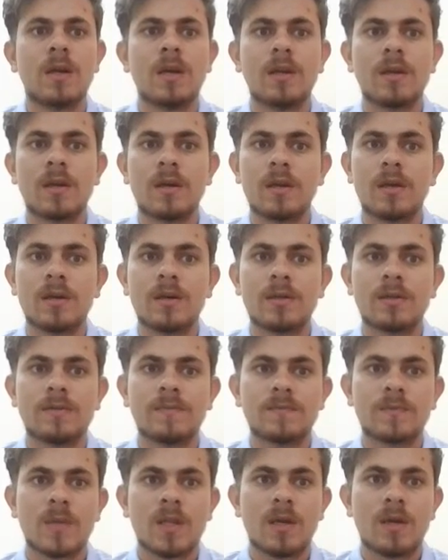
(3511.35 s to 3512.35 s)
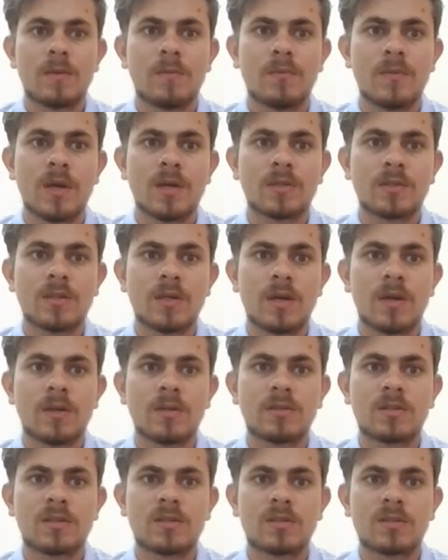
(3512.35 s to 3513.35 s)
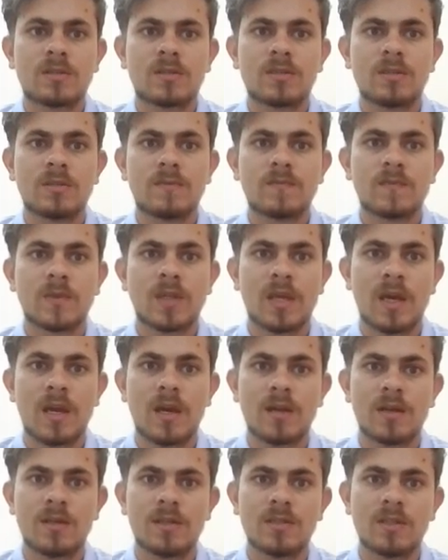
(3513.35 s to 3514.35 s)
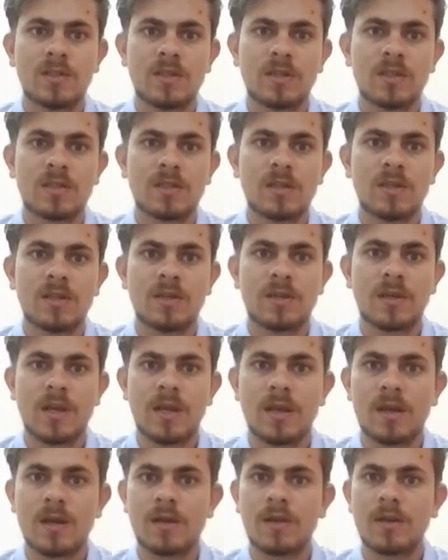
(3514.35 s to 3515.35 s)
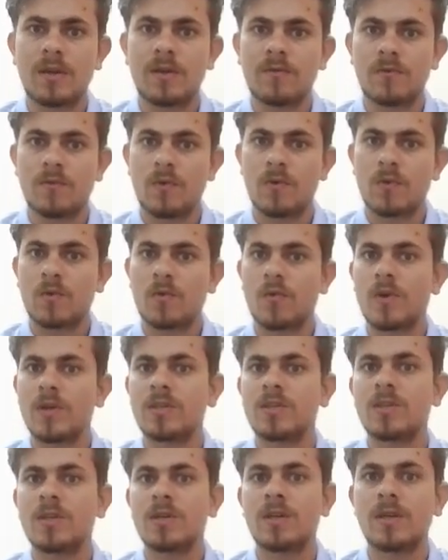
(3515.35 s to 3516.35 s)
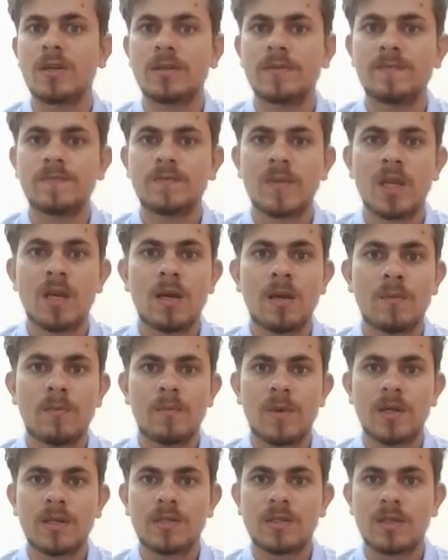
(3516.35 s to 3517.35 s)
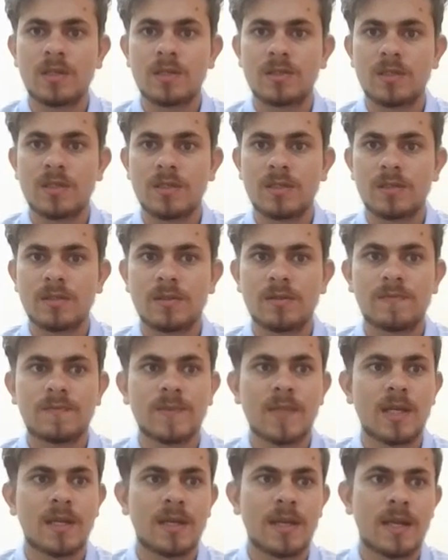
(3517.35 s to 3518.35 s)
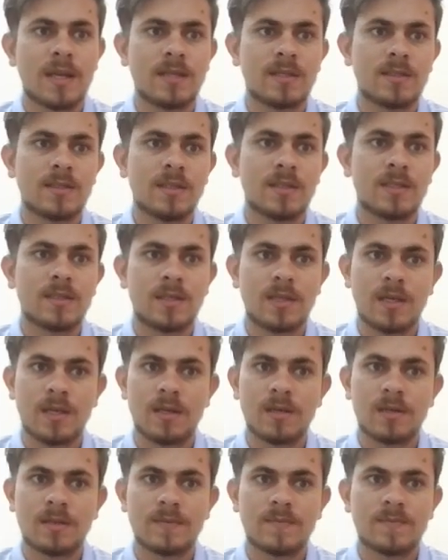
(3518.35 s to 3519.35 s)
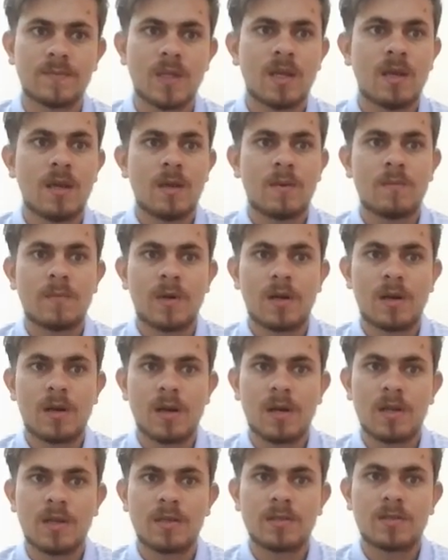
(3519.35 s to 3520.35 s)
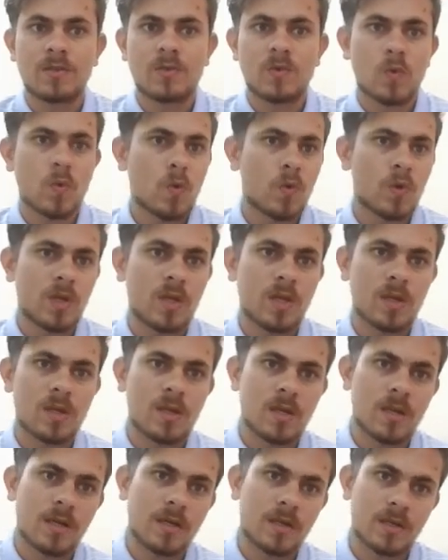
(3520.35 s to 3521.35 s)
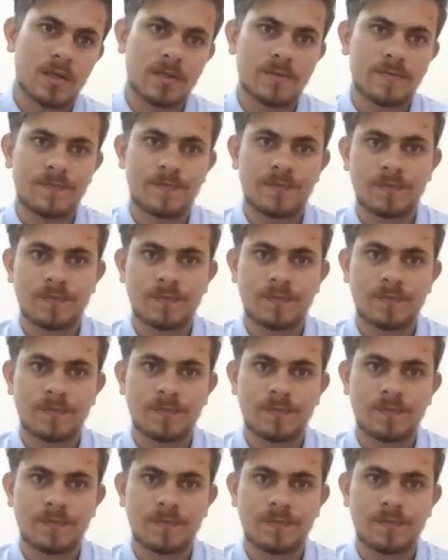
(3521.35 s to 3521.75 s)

in higher Massachusetts, Ken is initially taken in for questioning by Sergeant Nancy Taylor but released two years later.